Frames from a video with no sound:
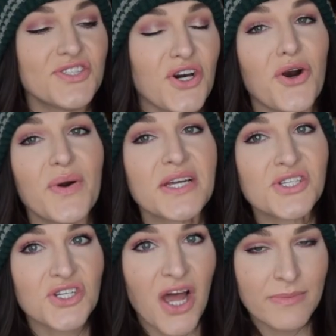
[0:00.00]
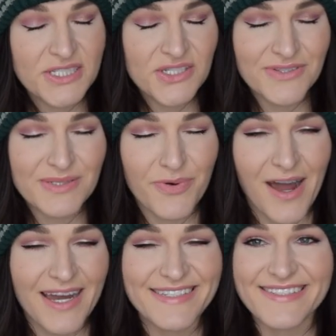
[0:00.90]
So, it should come as no
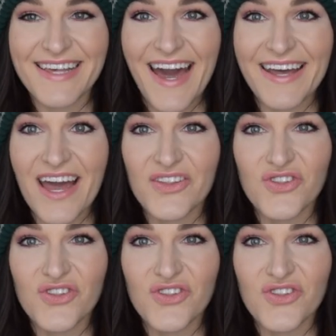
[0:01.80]
surprise that I